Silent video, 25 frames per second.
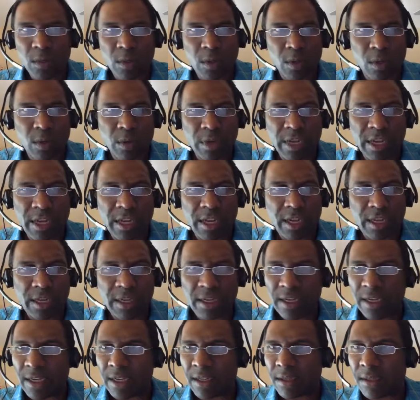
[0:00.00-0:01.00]
Okay,
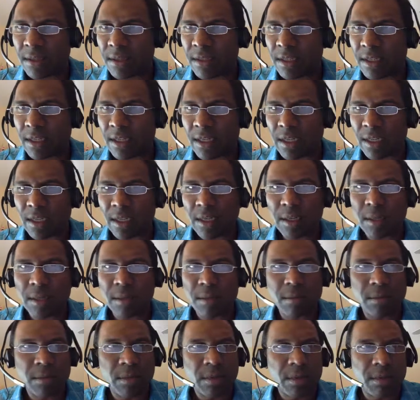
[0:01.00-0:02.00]
it
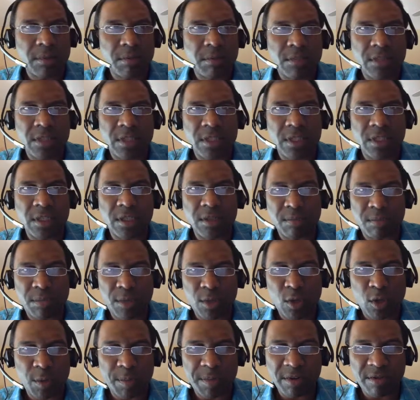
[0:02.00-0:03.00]
didn't
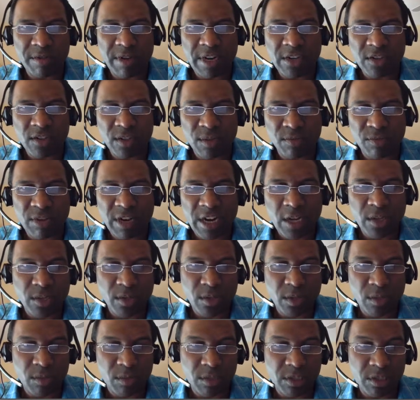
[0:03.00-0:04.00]
blow up and crash the
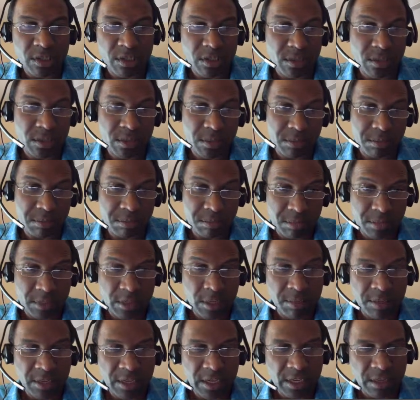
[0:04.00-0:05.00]
browser, which is
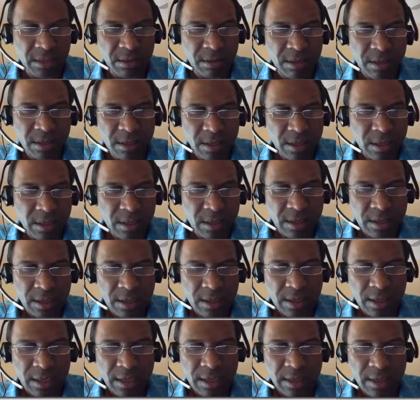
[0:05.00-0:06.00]
something.
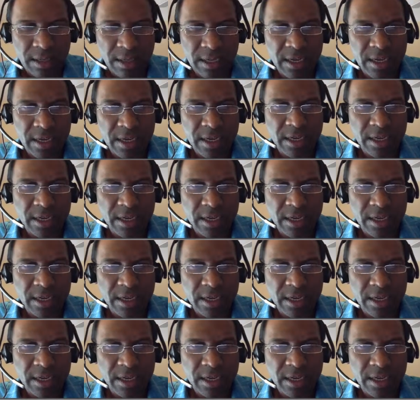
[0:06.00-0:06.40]
And then I